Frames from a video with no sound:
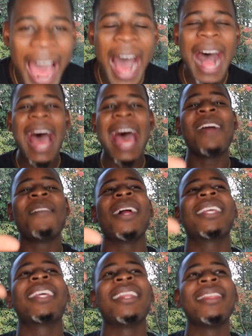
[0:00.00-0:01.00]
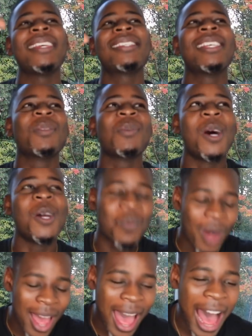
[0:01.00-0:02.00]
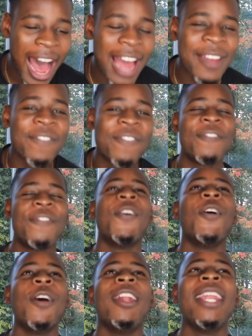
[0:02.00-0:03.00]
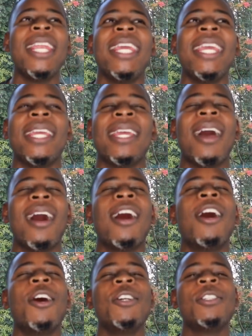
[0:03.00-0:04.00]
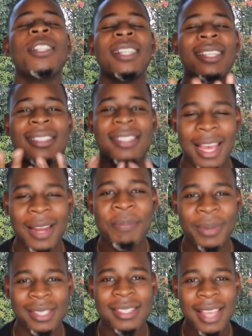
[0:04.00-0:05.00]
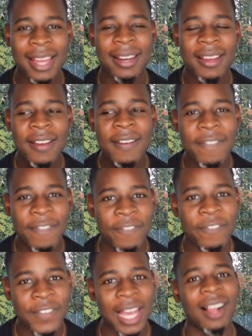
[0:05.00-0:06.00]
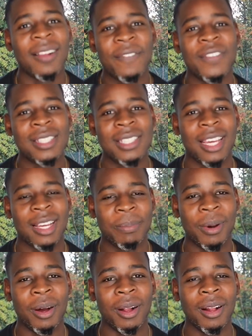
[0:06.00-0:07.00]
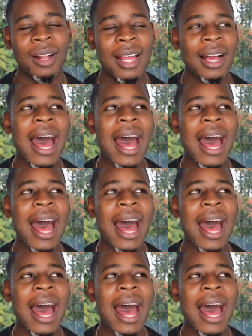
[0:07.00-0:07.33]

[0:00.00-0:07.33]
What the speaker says: I reckon this is one where I fully 110% felt for Jake Paul.